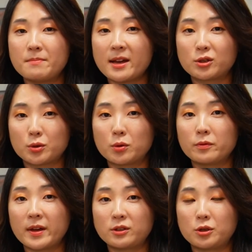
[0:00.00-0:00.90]
Make
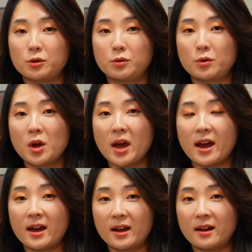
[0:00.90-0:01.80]
sure that you
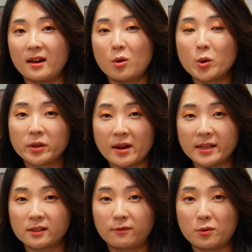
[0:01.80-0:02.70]

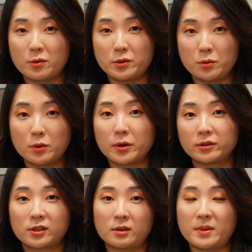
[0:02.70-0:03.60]
organize for your
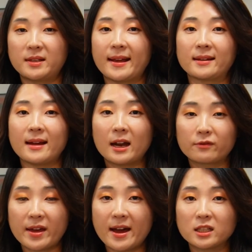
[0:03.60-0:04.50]
goods to be taken out
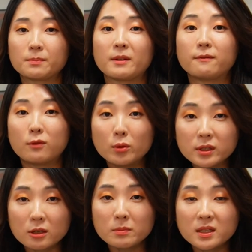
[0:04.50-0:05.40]
of the house before
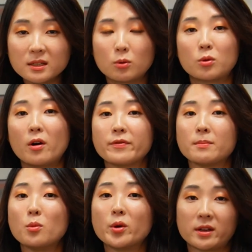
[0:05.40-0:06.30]
settlement or on
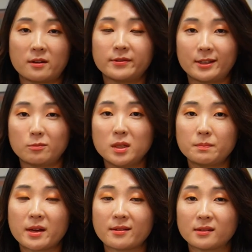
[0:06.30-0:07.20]
the morning of
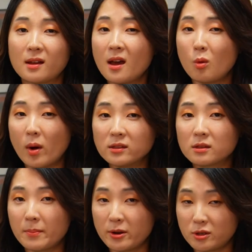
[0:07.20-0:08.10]
settlement, because
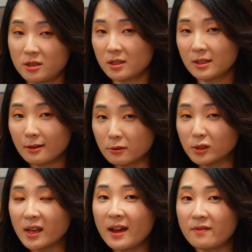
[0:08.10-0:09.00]
once the purchaser
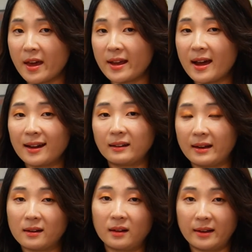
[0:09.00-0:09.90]
settles, they are
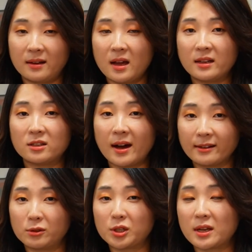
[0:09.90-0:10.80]
legally
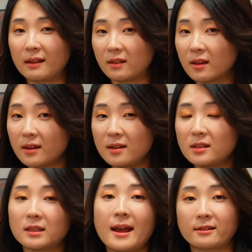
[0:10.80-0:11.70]
entitled to get the
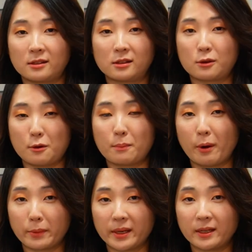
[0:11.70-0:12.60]
keys and access to your property.